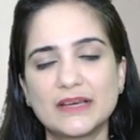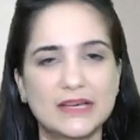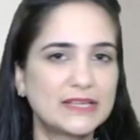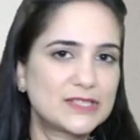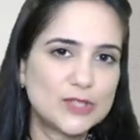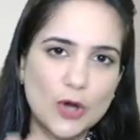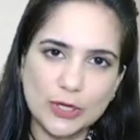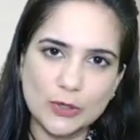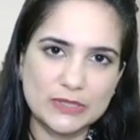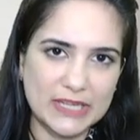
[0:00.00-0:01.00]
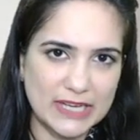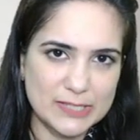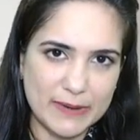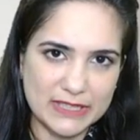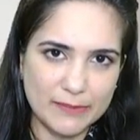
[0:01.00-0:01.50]
is not authorized
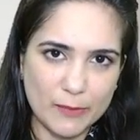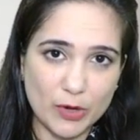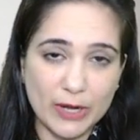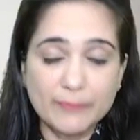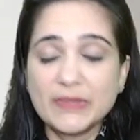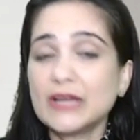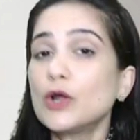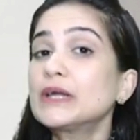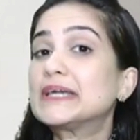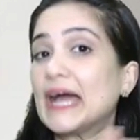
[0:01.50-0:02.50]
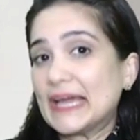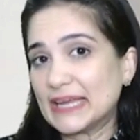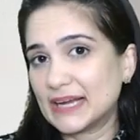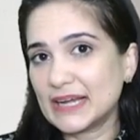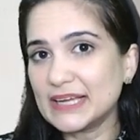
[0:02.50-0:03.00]
by the memorandum. They are not
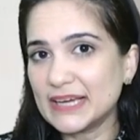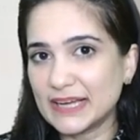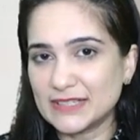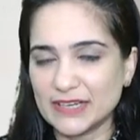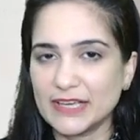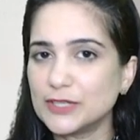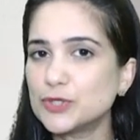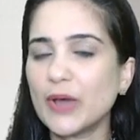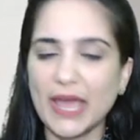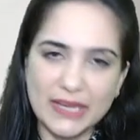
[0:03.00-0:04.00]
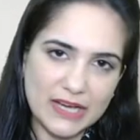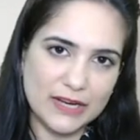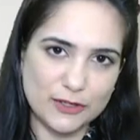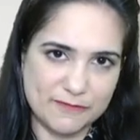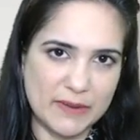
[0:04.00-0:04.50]
directly entering into any
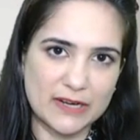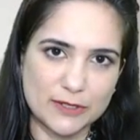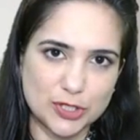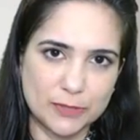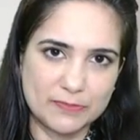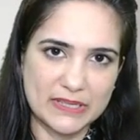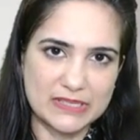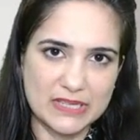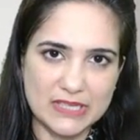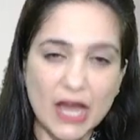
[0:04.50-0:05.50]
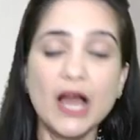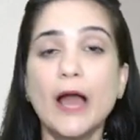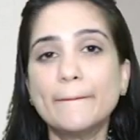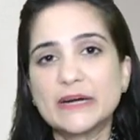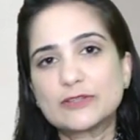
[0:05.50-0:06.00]
kind of partnership business,
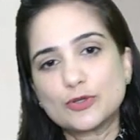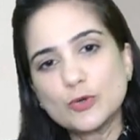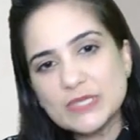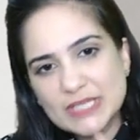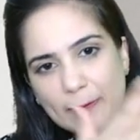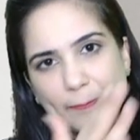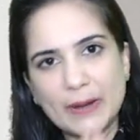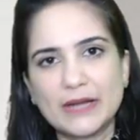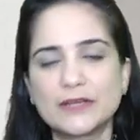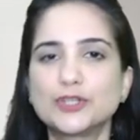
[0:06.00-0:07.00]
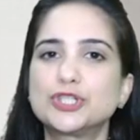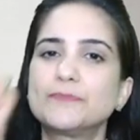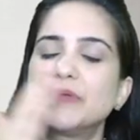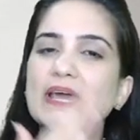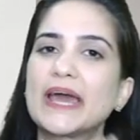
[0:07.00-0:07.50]
but through sub partnership,
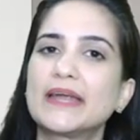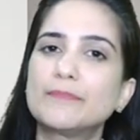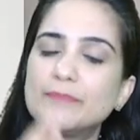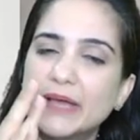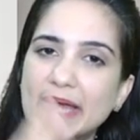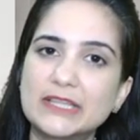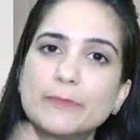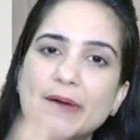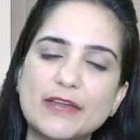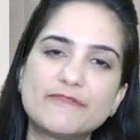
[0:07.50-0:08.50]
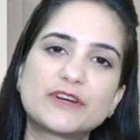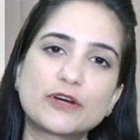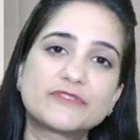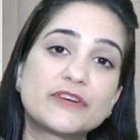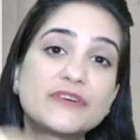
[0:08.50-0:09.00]
they can get the benefit
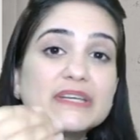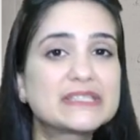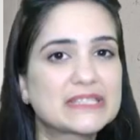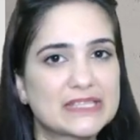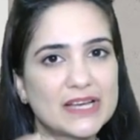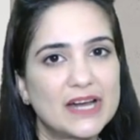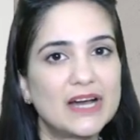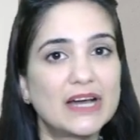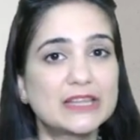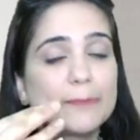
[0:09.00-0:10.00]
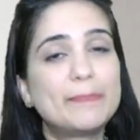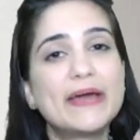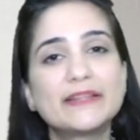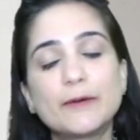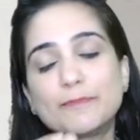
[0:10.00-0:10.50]
of the risks, the
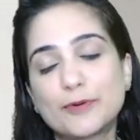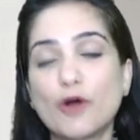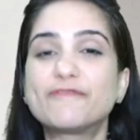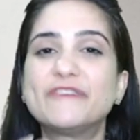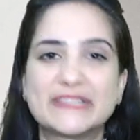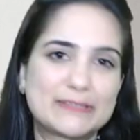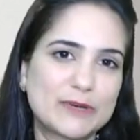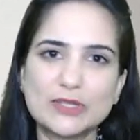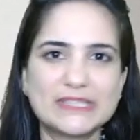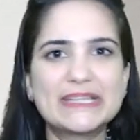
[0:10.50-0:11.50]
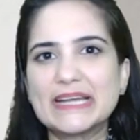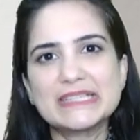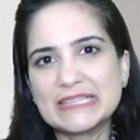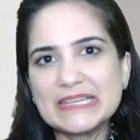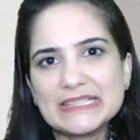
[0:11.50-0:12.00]
ben the profits. Because see, there
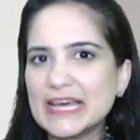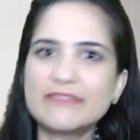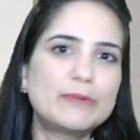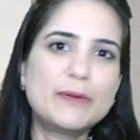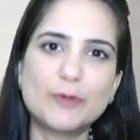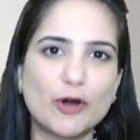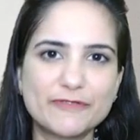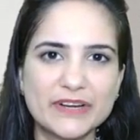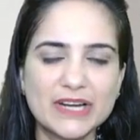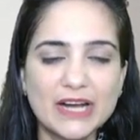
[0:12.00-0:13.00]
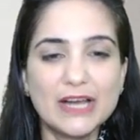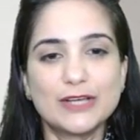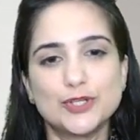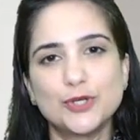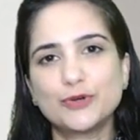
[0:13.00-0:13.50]
is risk, there will be profit.
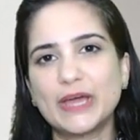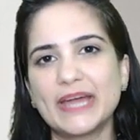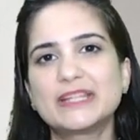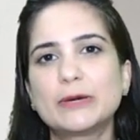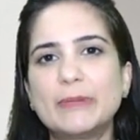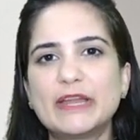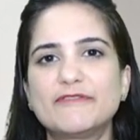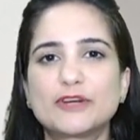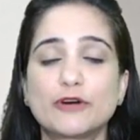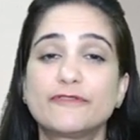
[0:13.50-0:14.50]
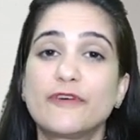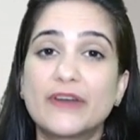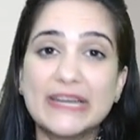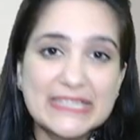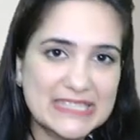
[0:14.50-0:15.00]
So you get the benefit of
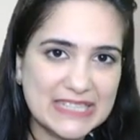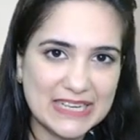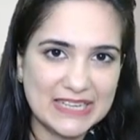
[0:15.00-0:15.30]
risk